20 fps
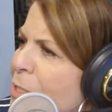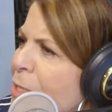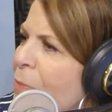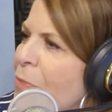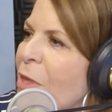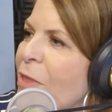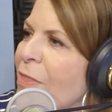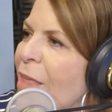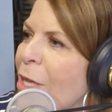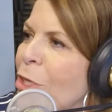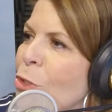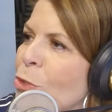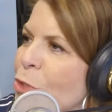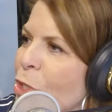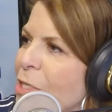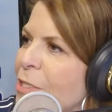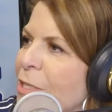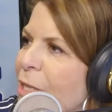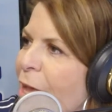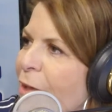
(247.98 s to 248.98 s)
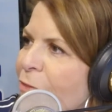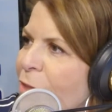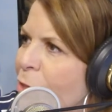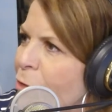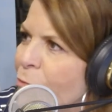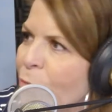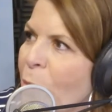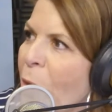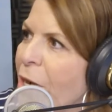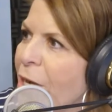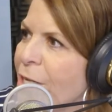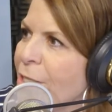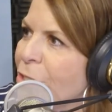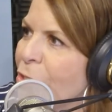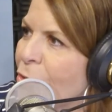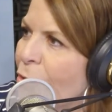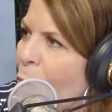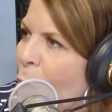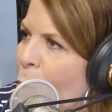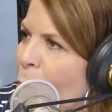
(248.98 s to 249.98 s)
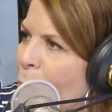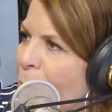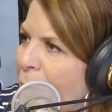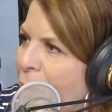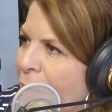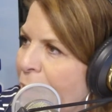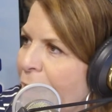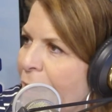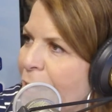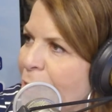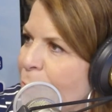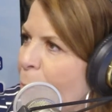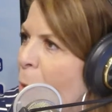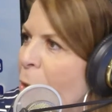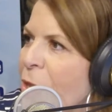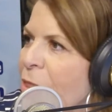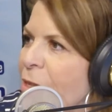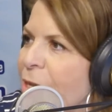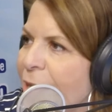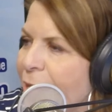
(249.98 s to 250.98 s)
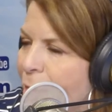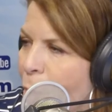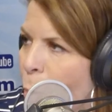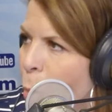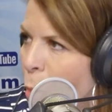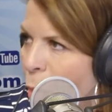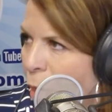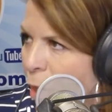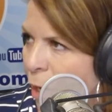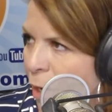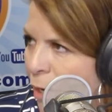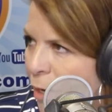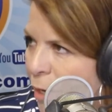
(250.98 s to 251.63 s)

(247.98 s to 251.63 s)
but something that you just love that you've brought into the home as part of the decor.